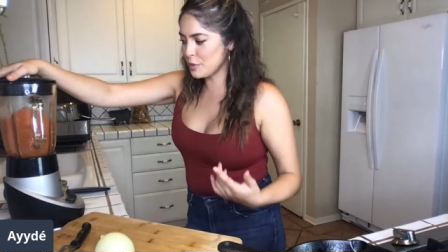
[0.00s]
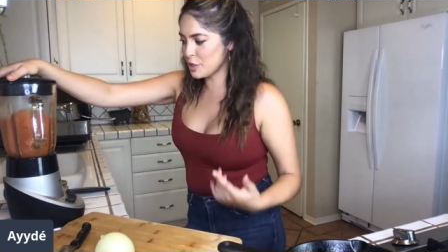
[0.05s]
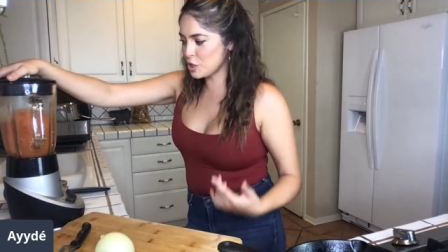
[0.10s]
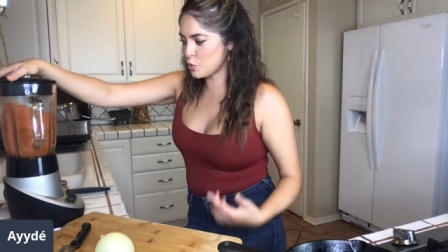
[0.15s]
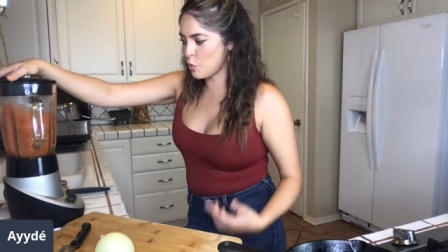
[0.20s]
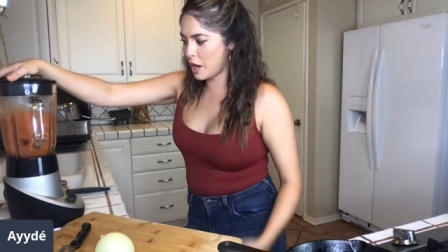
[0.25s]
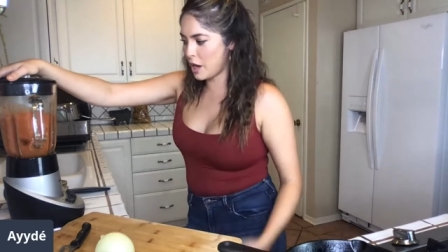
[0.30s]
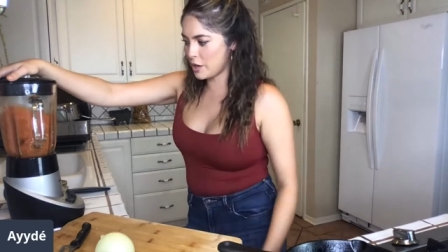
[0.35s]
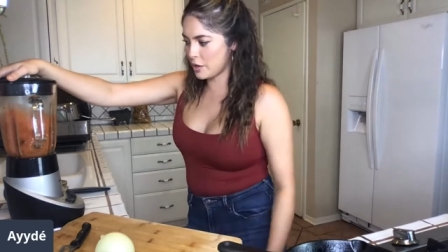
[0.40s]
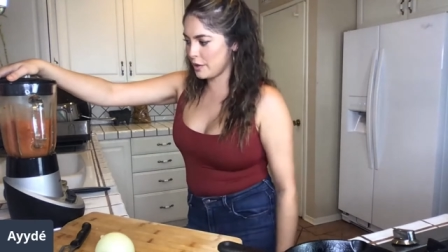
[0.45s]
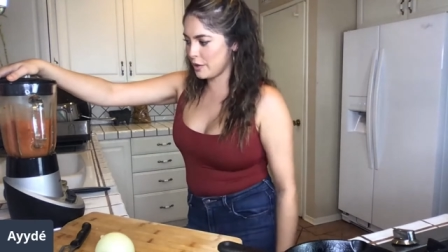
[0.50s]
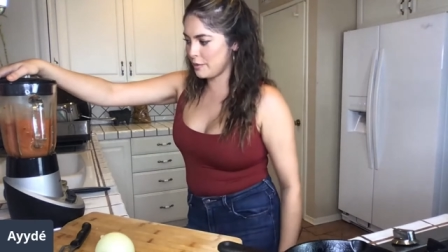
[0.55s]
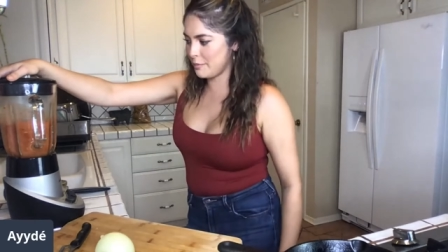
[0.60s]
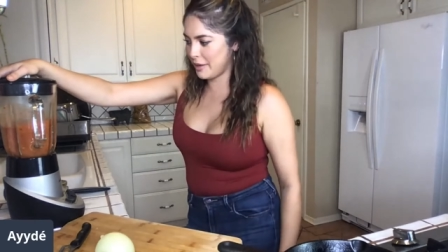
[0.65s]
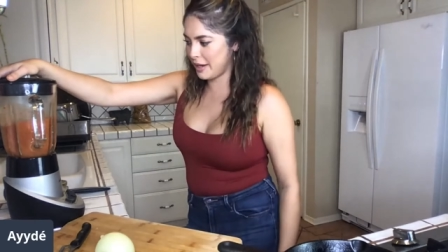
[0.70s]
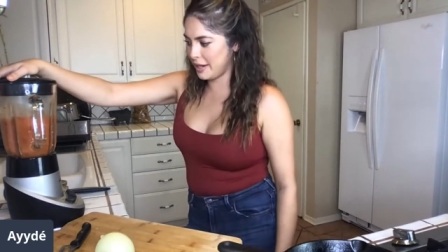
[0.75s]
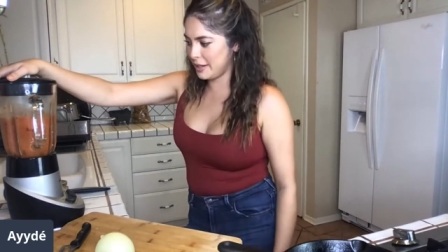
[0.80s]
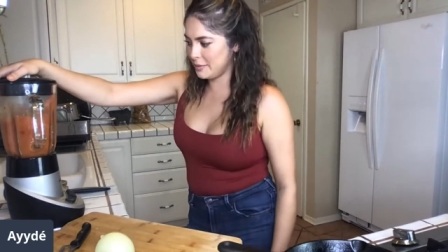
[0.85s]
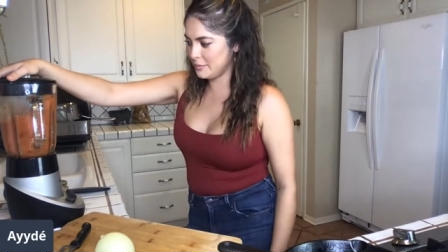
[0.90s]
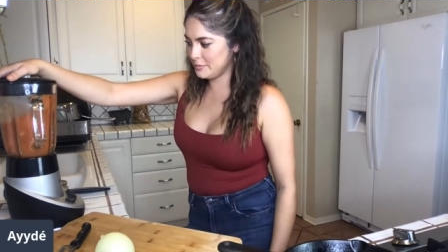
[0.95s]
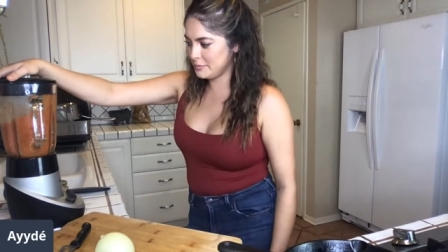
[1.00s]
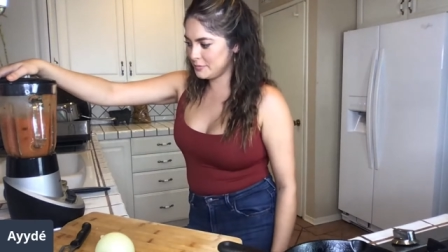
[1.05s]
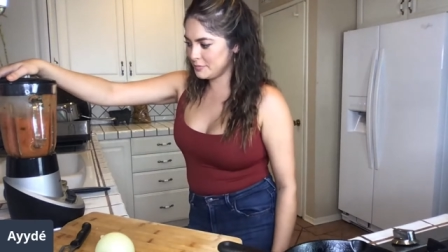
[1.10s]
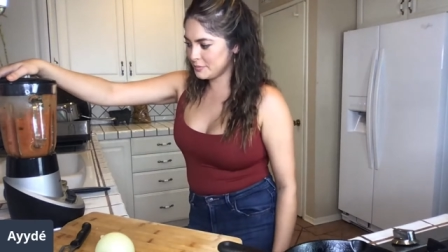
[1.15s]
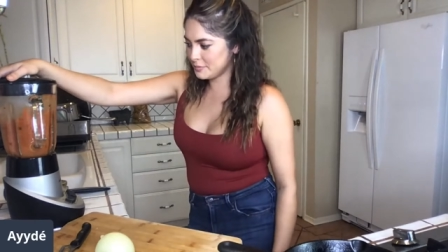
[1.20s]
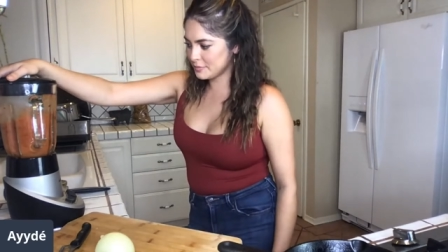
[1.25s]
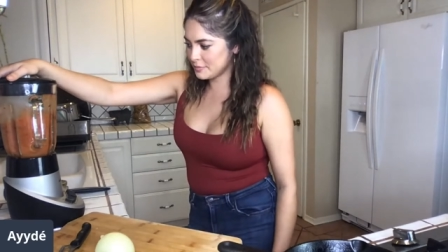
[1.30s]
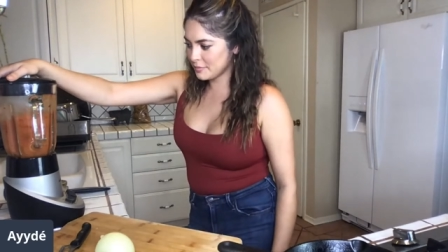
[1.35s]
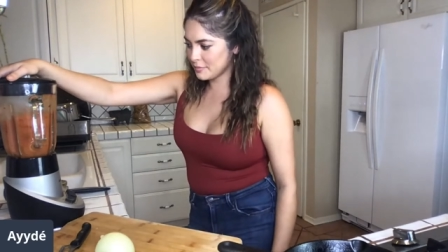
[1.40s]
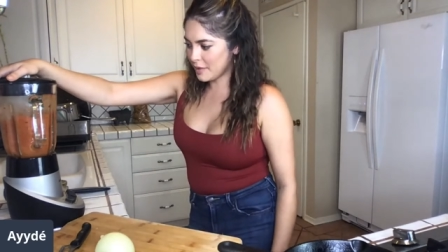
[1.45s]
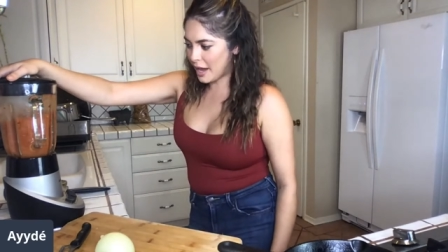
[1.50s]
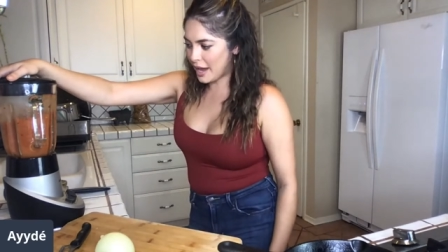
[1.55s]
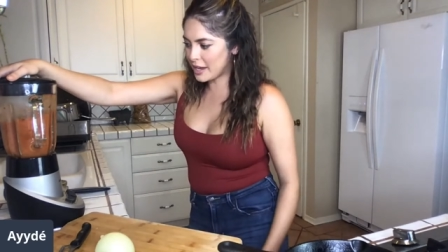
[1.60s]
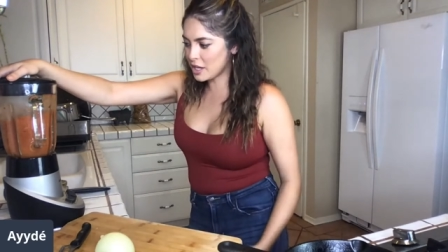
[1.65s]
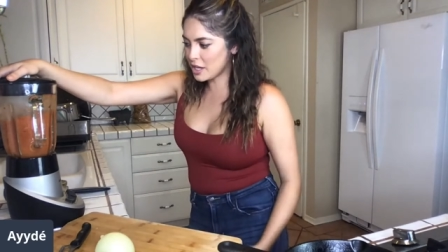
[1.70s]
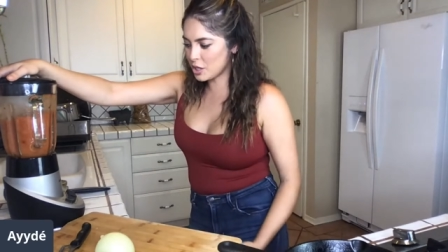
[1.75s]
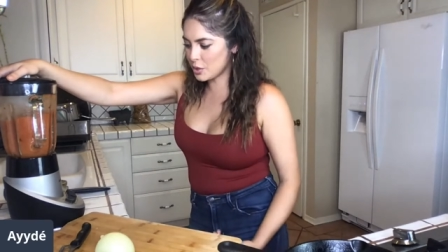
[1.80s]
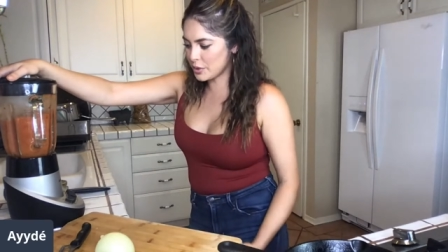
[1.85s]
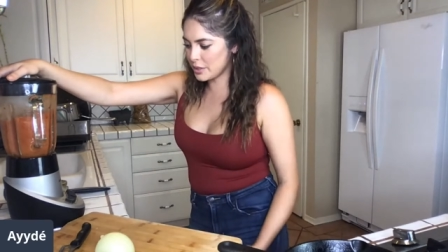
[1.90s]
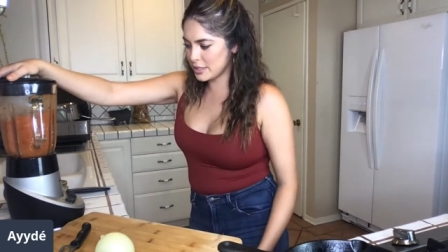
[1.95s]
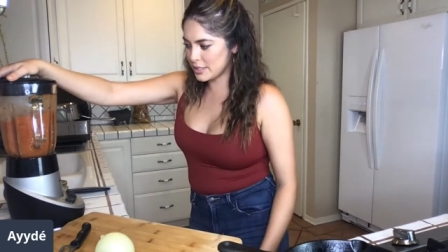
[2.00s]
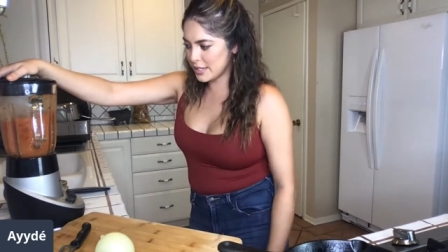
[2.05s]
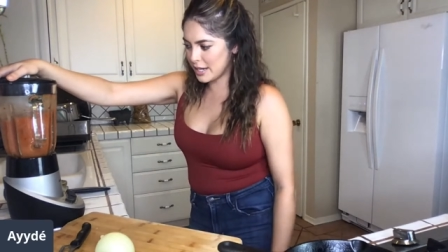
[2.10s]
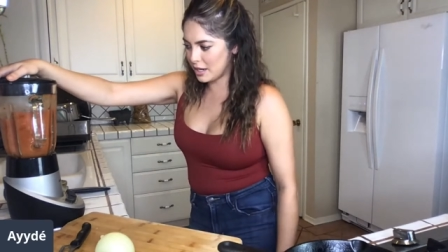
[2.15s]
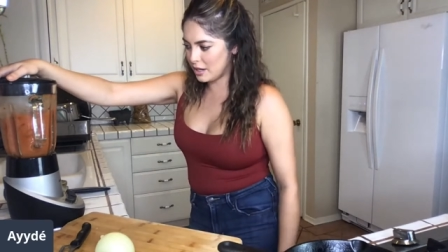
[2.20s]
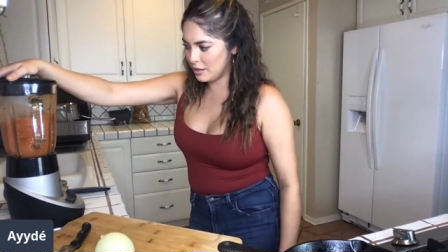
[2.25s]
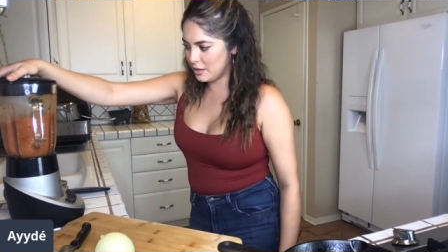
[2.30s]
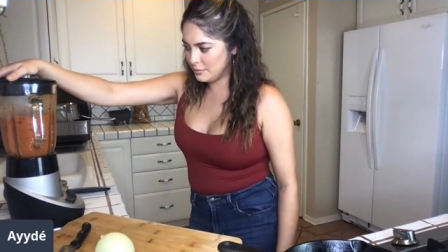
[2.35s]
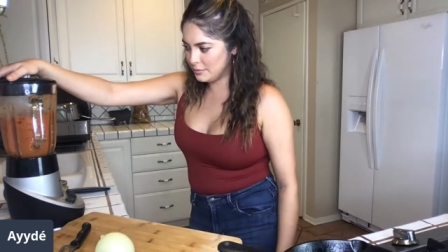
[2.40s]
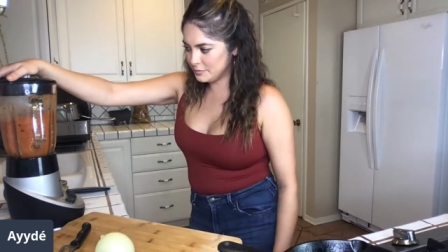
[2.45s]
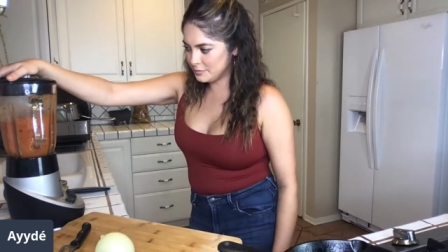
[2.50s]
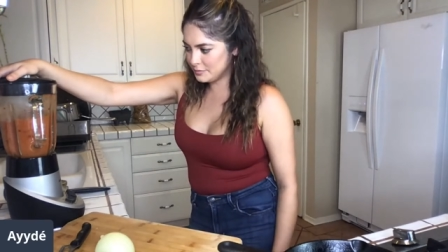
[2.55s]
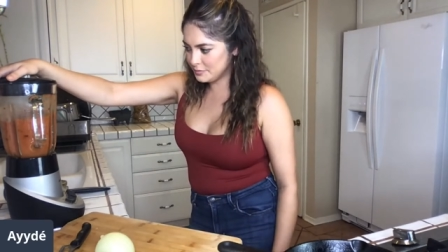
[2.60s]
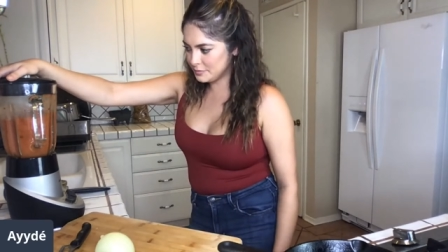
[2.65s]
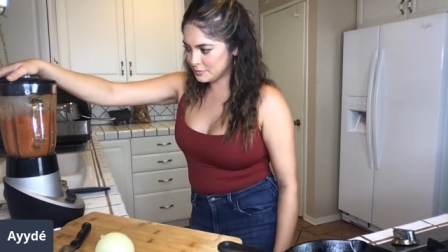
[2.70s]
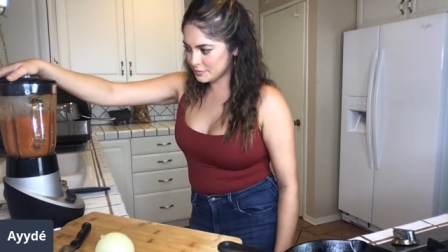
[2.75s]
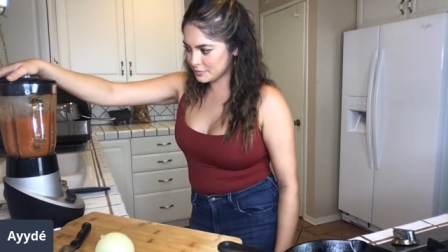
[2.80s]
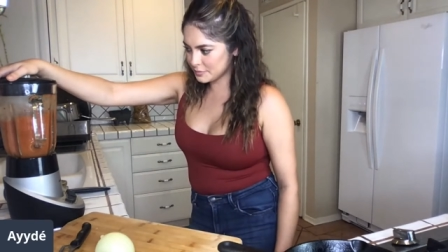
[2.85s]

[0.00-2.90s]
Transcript: too much water in mine. I can already tell.